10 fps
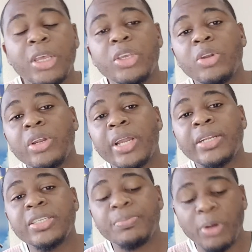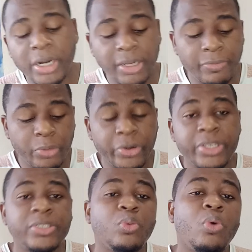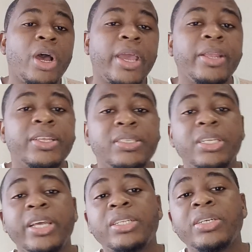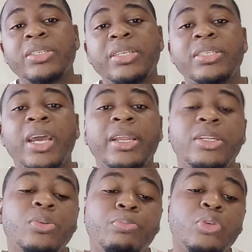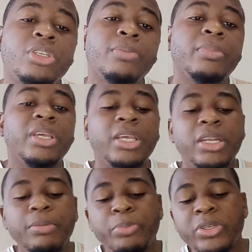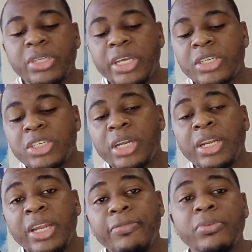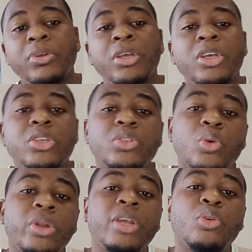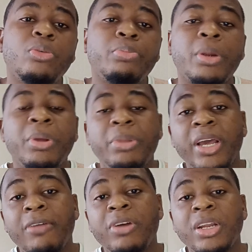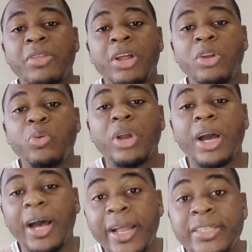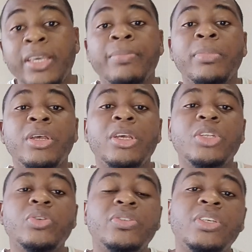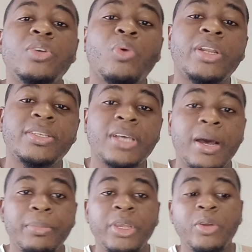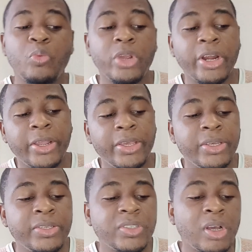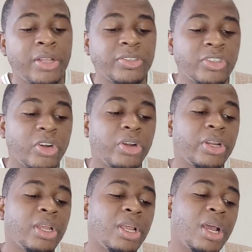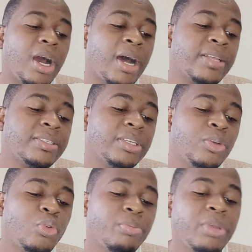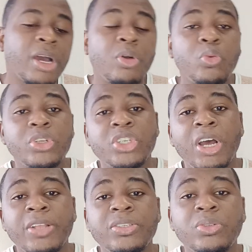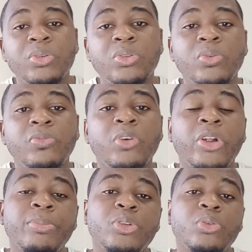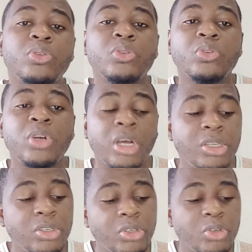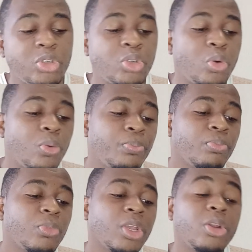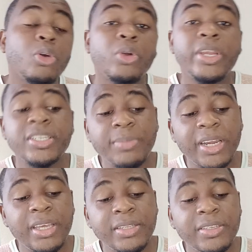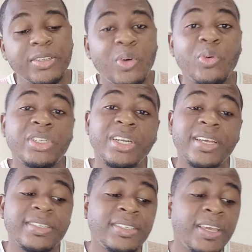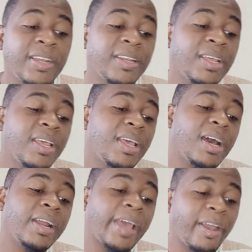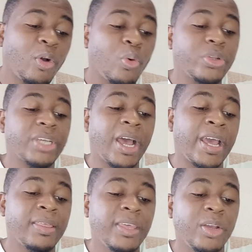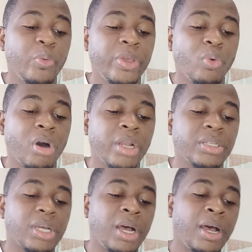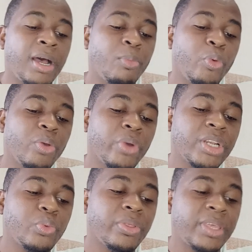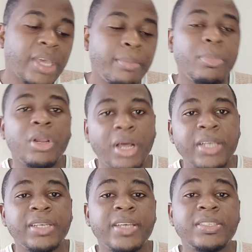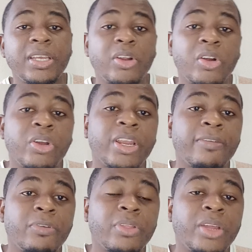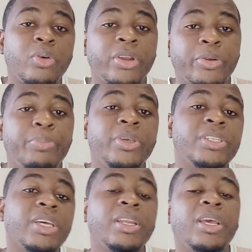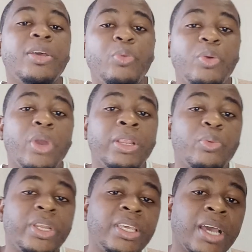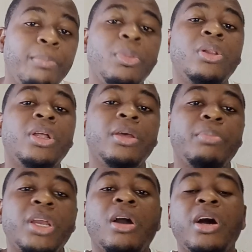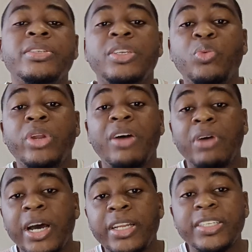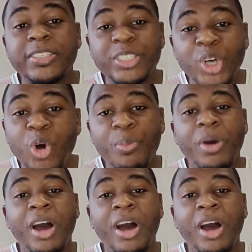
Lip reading: you know, that is part of the reason why the selectors decided to put him in the presidential 11, so they could probably have another look at him to see what is happening where he is concerned, as it would be a good chance for him to continue to show. Now, Desmond Haynes is quoted as saying, and I quote, "I think we went with Campbell, as I said earlier," further down he repeated, "we went with Campbell because he would have had some